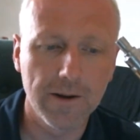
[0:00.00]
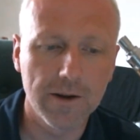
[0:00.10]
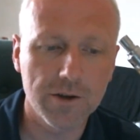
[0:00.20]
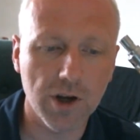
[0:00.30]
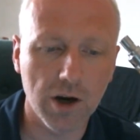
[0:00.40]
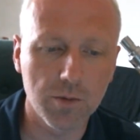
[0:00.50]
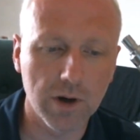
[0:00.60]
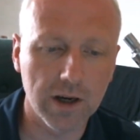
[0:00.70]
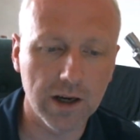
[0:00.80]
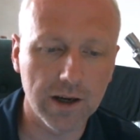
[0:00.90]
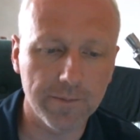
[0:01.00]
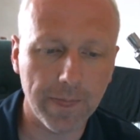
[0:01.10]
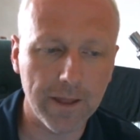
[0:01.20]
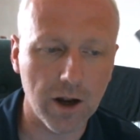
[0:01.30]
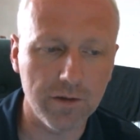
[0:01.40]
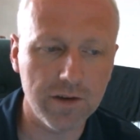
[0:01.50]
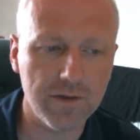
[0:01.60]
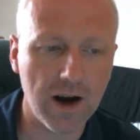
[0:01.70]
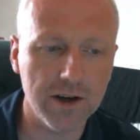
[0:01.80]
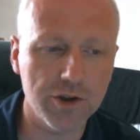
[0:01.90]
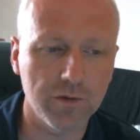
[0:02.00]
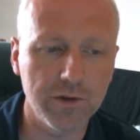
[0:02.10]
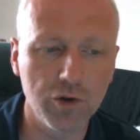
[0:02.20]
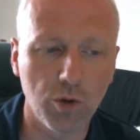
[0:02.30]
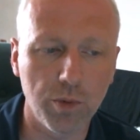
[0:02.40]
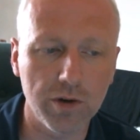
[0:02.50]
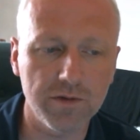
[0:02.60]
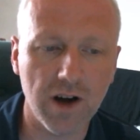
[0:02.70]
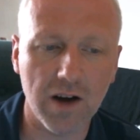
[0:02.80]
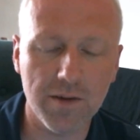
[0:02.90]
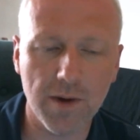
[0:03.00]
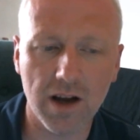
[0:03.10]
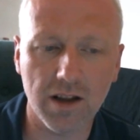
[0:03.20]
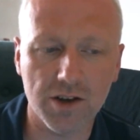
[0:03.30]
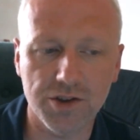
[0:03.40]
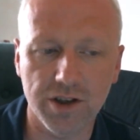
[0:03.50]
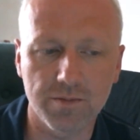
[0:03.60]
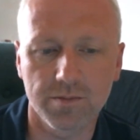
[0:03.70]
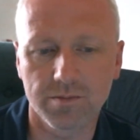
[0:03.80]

So you know, if you're finding something 0.5, it might last you.